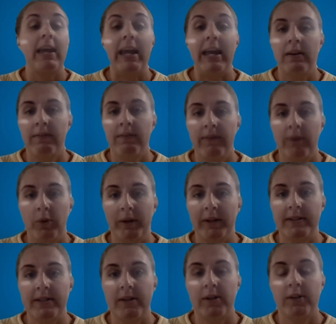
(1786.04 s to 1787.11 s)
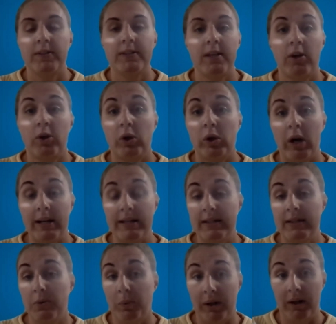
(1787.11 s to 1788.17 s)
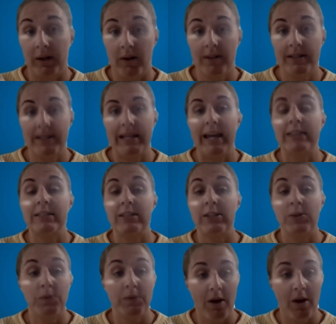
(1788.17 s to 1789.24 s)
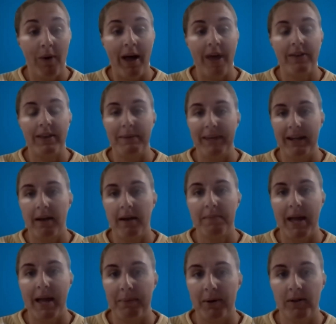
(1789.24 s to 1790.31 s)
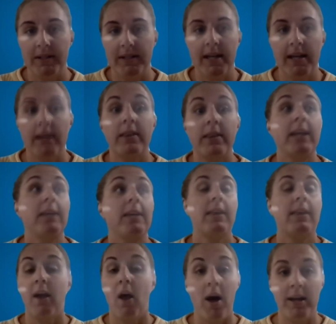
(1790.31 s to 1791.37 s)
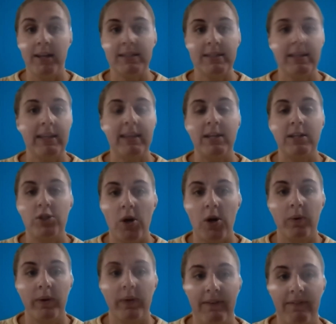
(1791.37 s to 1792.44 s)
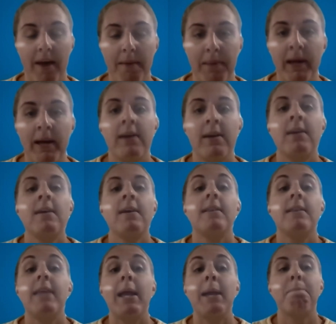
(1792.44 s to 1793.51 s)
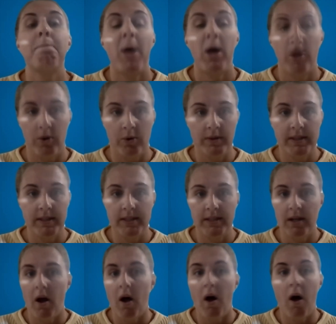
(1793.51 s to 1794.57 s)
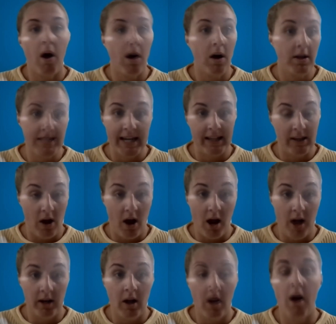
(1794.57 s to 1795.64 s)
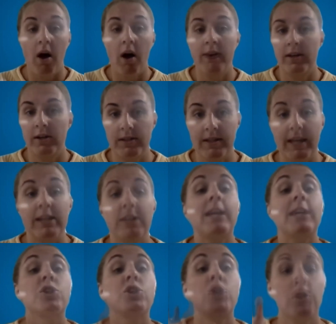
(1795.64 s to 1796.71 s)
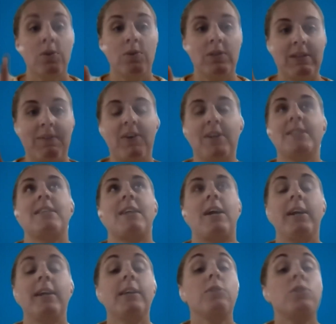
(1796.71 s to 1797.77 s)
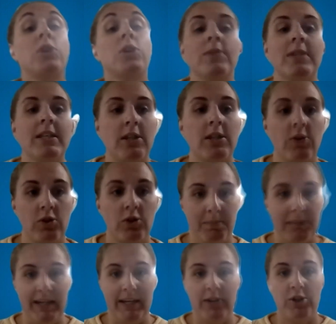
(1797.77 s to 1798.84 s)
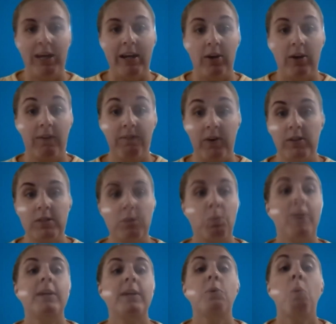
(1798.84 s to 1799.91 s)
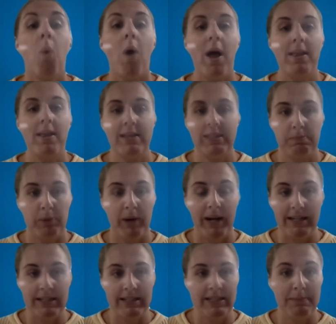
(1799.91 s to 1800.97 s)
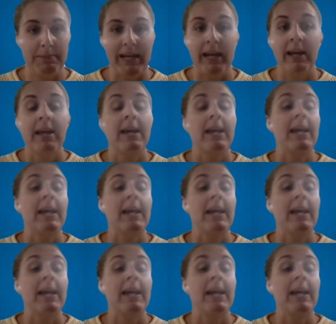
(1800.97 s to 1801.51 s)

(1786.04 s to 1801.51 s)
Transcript: influencers across the world. And do you know how they become that person? They honestly, they don't give up. They post all day long on their, they choose first, you choose a social media channel first where you want this brand to be.